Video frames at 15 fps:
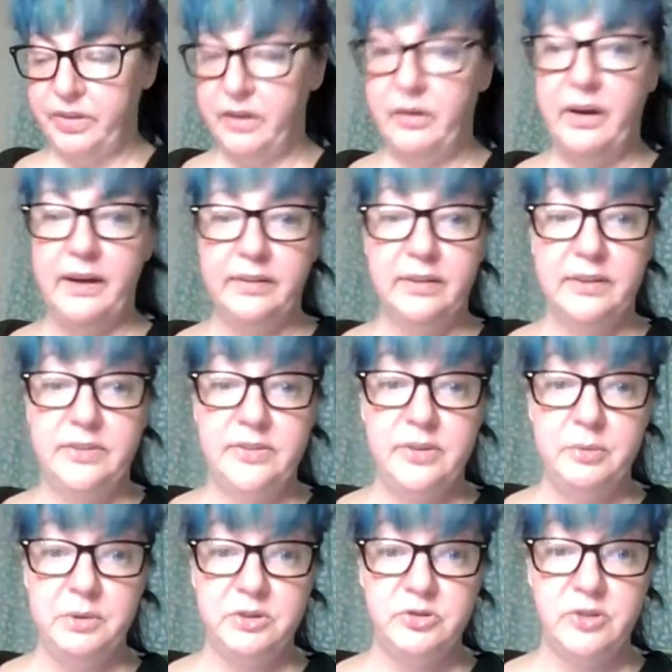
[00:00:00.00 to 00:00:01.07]
All right, let's
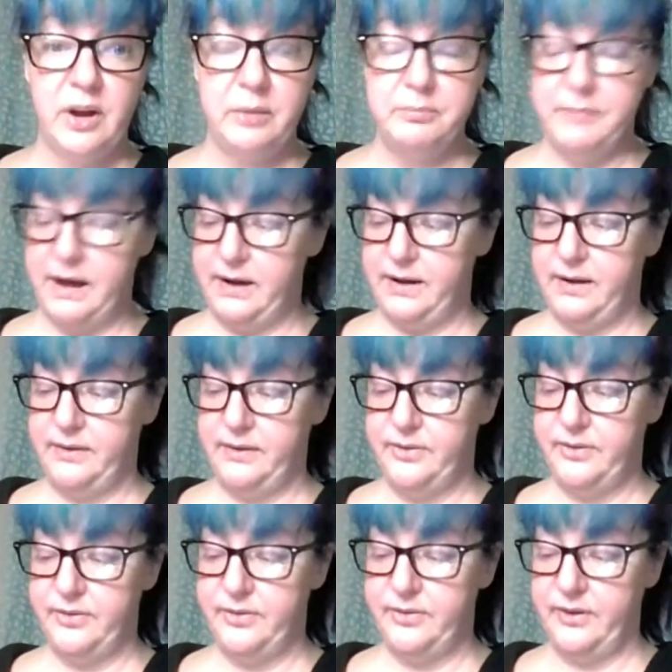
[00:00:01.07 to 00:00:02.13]
see what Shut Up Matt has
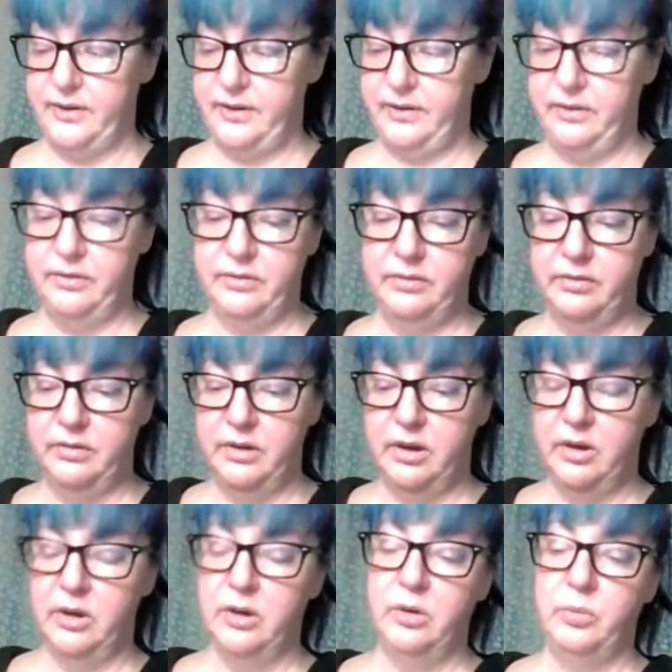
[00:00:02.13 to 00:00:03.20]
to say.
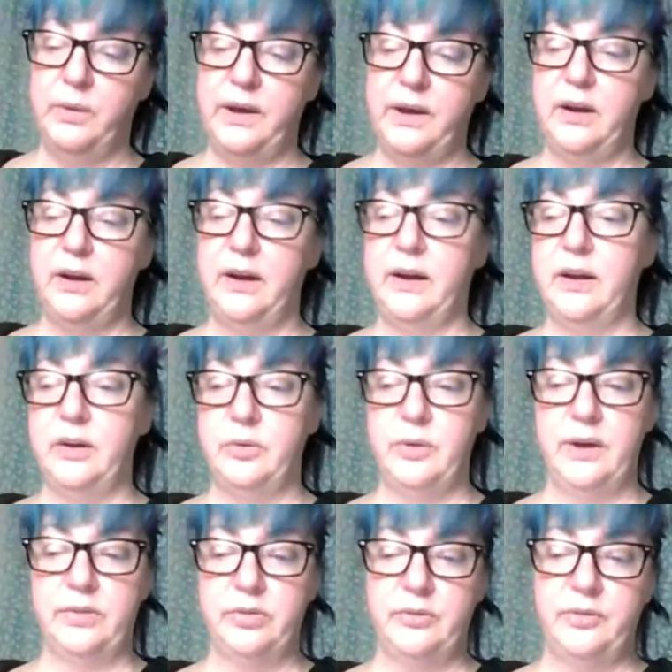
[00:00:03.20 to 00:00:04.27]
Wait, I gotta crank the